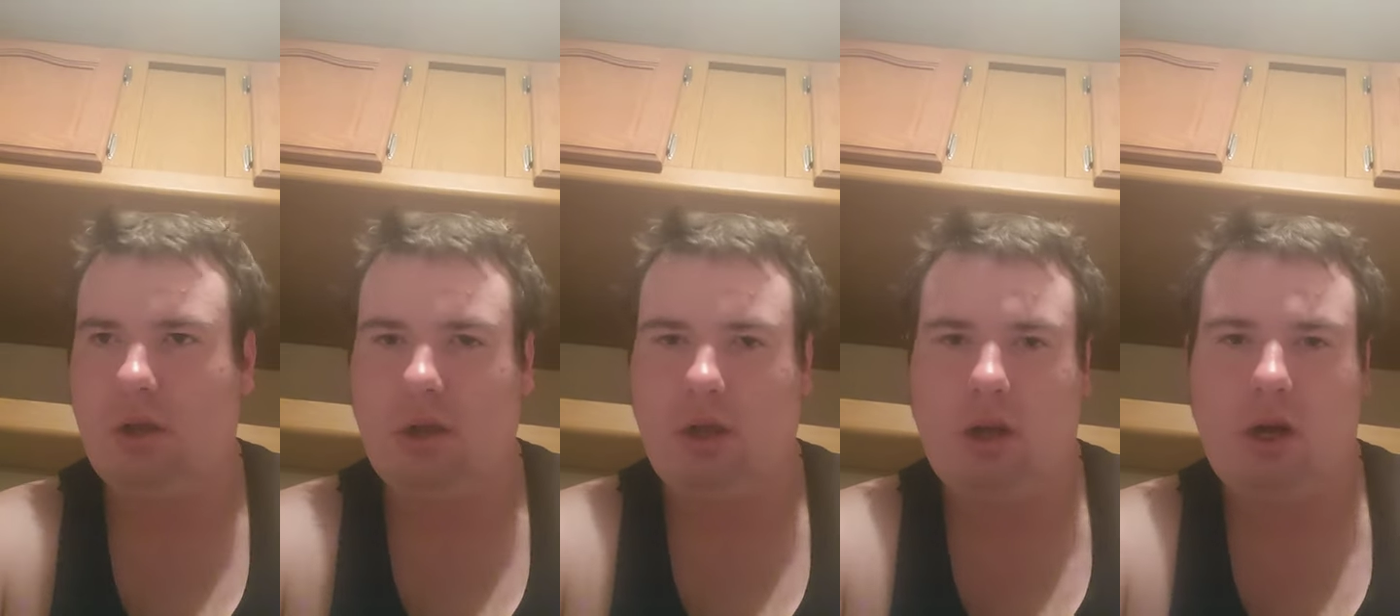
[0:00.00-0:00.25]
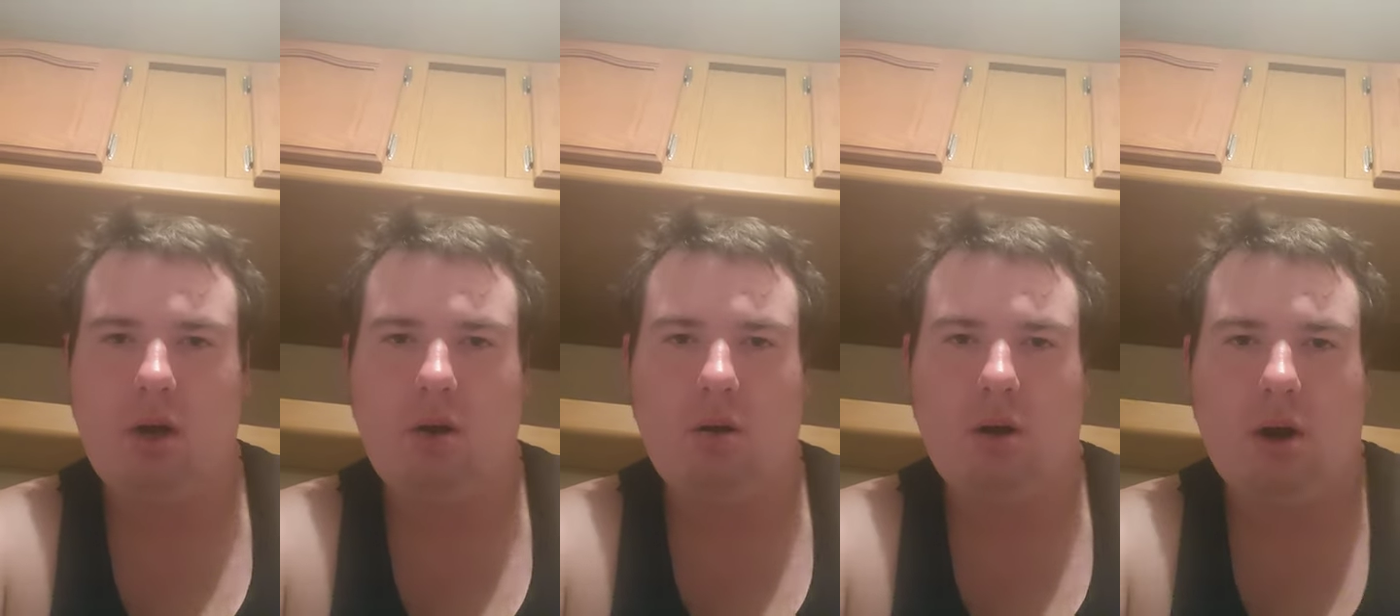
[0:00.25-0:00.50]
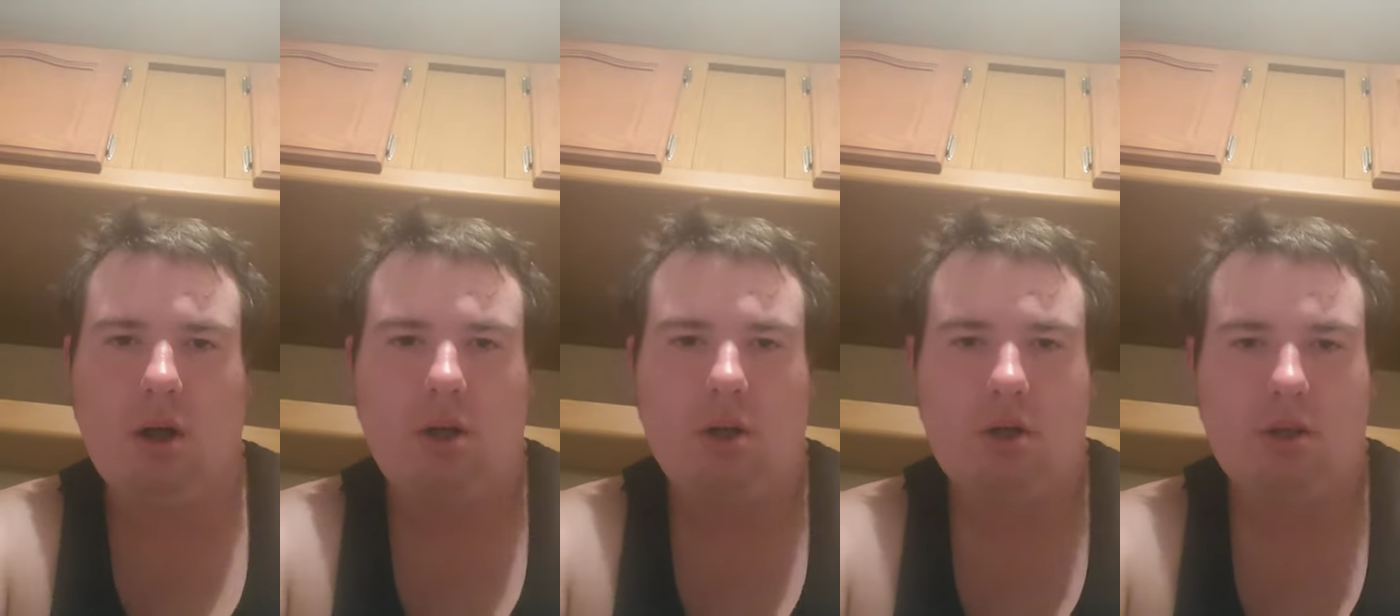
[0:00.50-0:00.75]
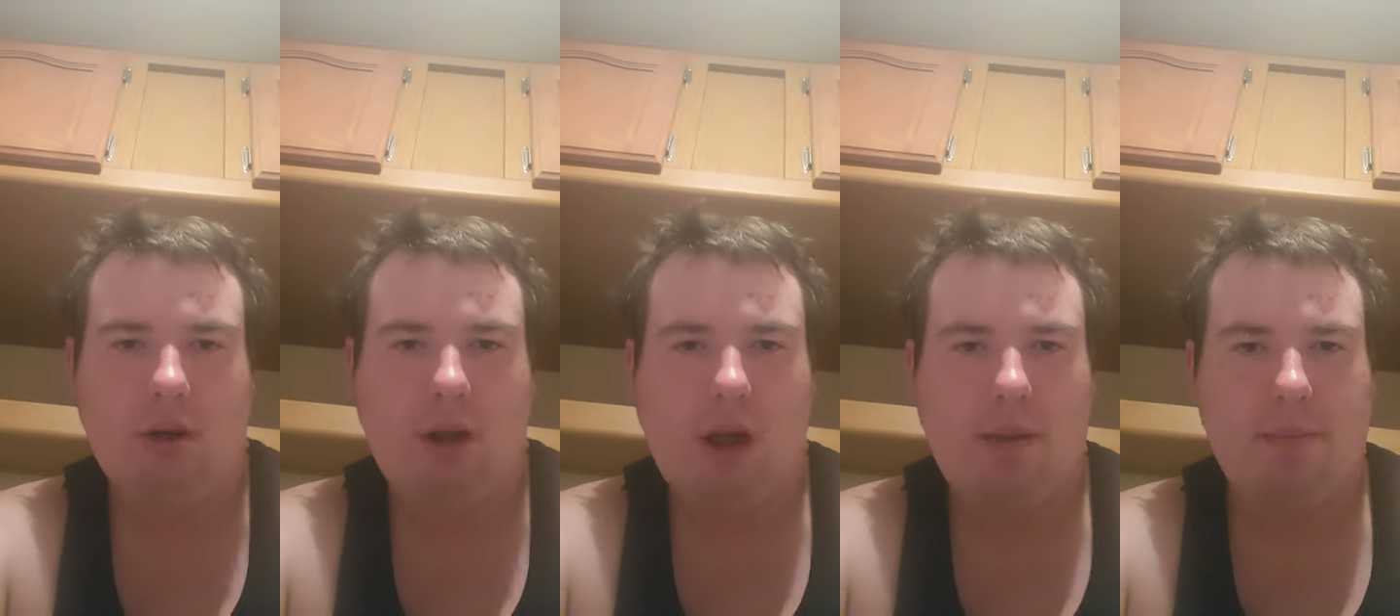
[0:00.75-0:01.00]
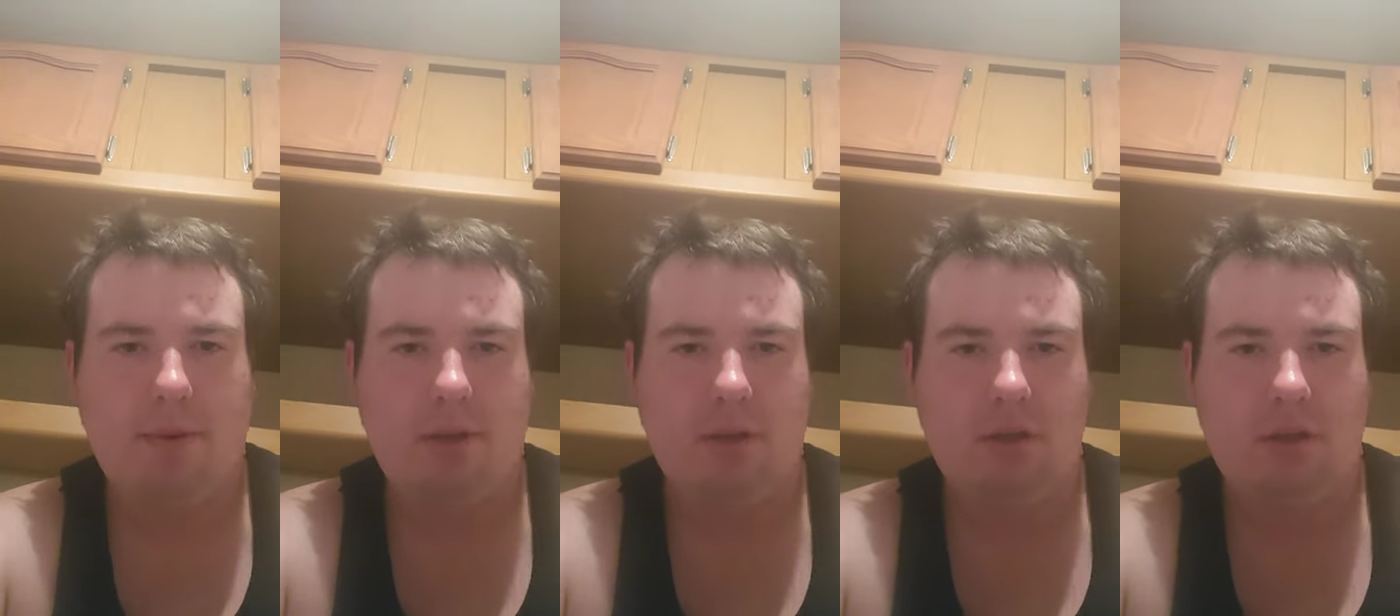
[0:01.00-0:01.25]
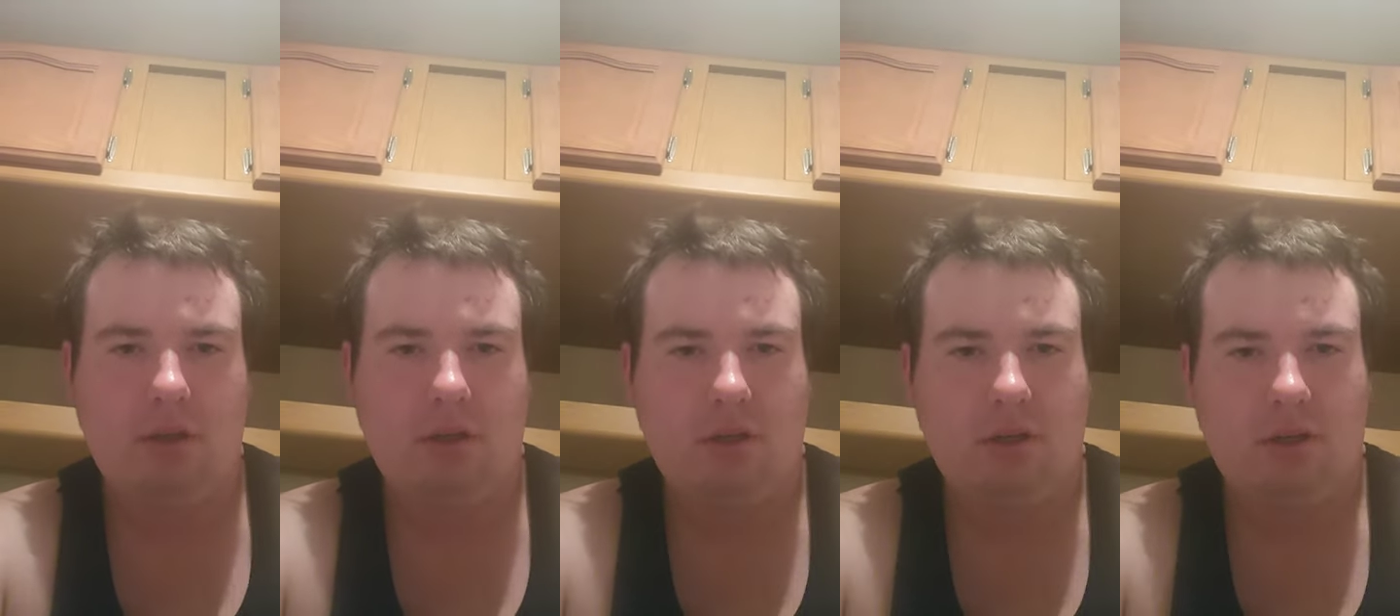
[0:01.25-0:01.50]
you know what also
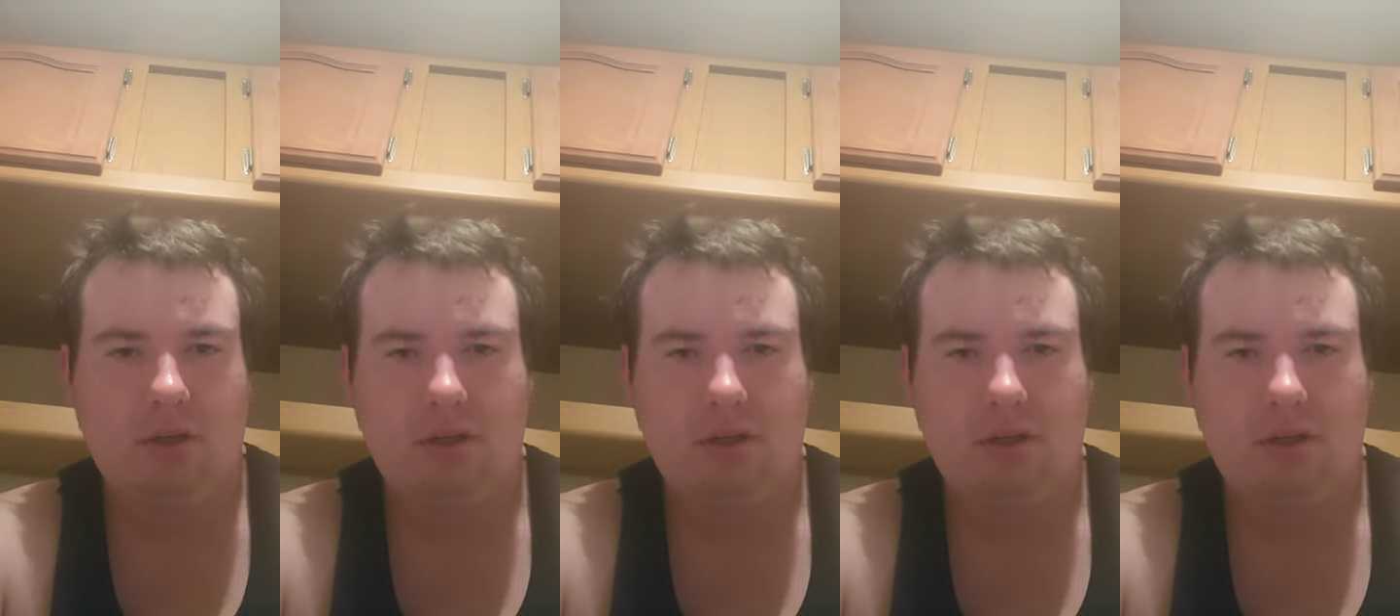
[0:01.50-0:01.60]
happens?